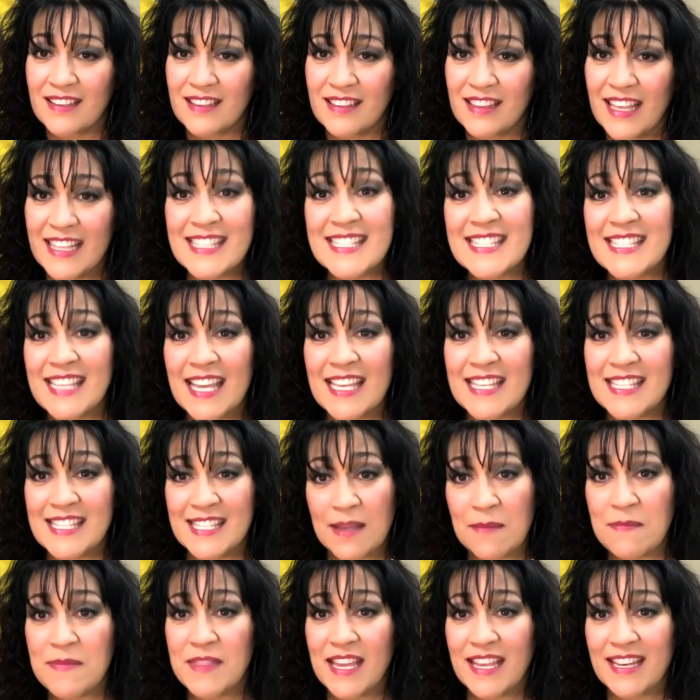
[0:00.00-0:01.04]
let's say
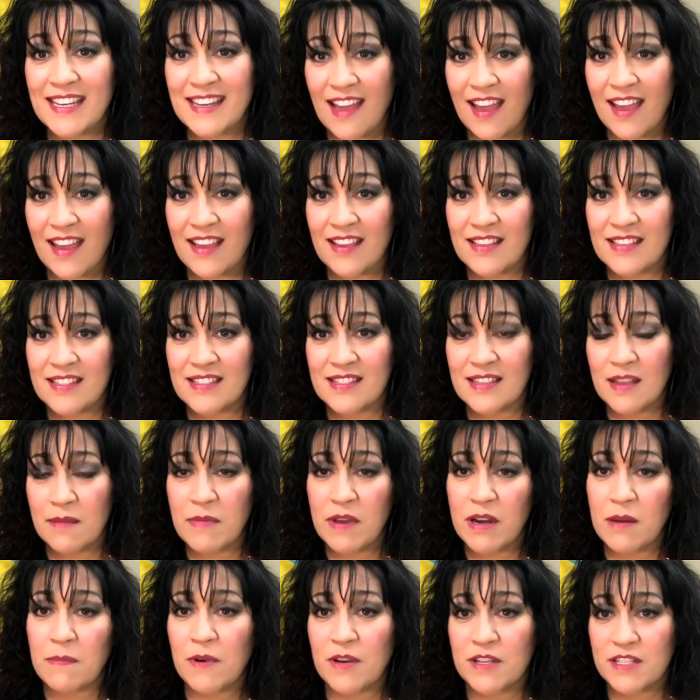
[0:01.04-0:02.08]
something nice
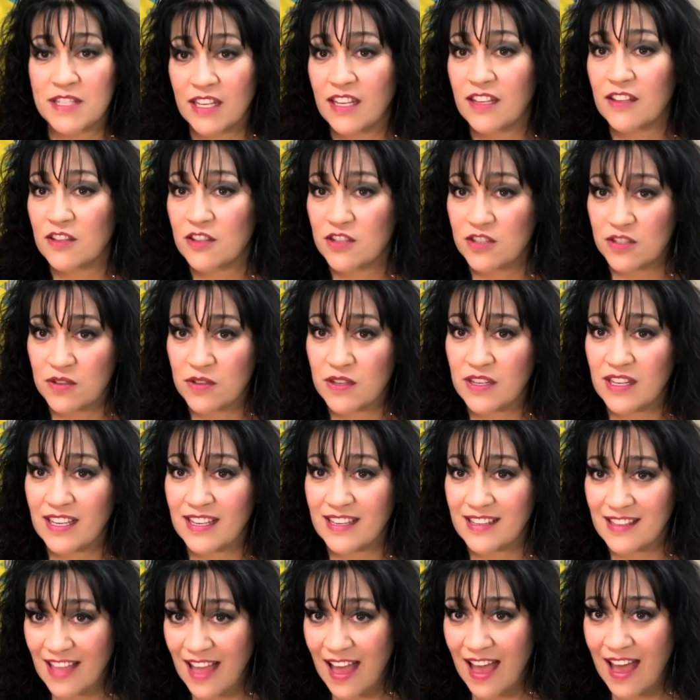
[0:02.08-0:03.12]
about a particular student in
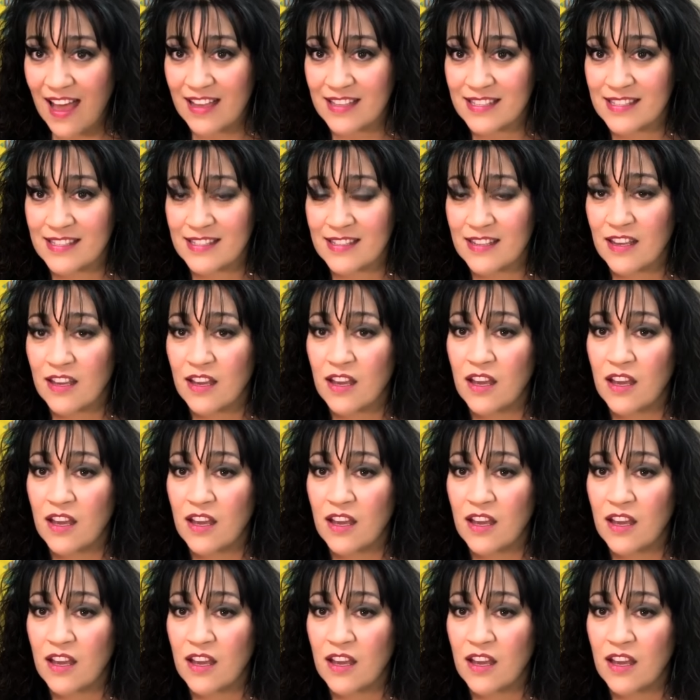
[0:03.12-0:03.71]
class